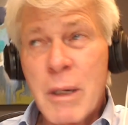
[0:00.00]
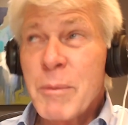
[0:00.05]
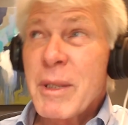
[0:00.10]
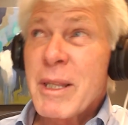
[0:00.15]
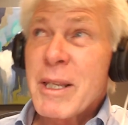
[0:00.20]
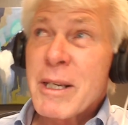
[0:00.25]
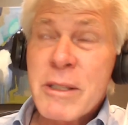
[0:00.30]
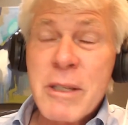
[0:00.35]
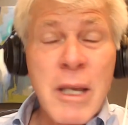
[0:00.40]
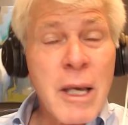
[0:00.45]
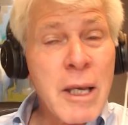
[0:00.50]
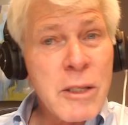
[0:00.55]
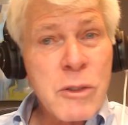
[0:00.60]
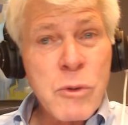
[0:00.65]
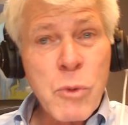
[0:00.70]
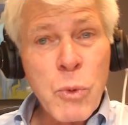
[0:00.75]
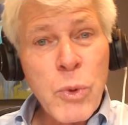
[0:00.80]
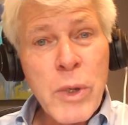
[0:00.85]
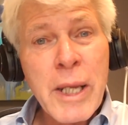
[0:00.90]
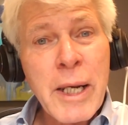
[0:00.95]
This
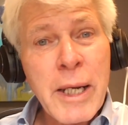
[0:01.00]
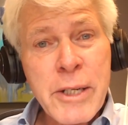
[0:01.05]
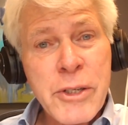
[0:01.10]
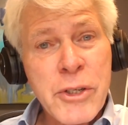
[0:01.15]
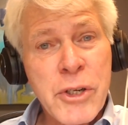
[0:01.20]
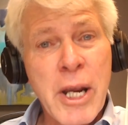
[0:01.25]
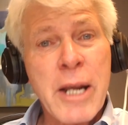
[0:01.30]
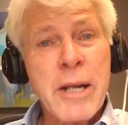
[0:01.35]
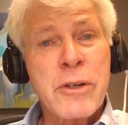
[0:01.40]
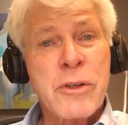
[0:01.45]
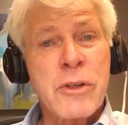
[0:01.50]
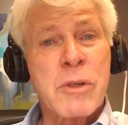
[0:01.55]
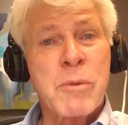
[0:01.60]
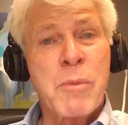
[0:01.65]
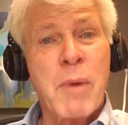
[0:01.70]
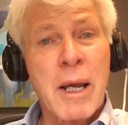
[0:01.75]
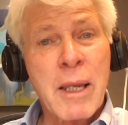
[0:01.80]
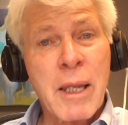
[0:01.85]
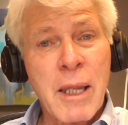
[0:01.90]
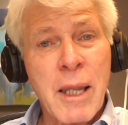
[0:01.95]
really changes
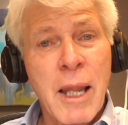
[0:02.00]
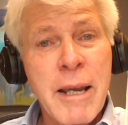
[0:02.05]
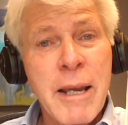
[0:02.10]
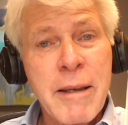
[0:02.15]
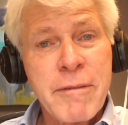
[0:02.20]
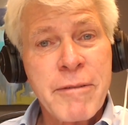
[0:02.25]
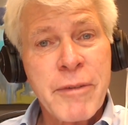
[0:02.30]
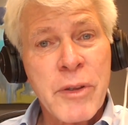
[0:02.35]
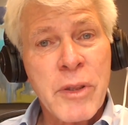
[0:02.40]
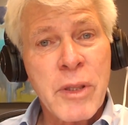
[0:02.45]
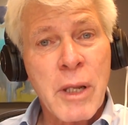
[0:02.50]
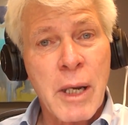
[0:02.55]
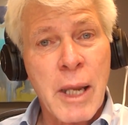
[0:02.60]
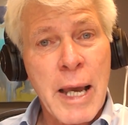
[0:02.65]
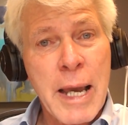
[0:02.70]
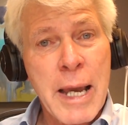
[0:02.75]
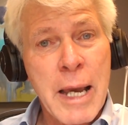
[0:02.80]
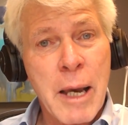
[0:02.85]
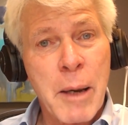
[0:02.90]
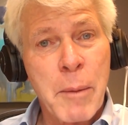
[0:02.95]
my life in the
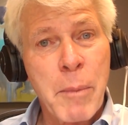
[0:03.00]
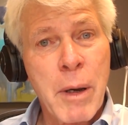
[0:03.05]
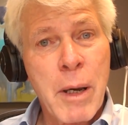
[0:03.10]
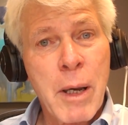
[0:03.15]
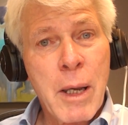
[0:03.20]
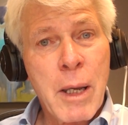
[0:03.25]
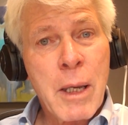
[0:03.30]
lab,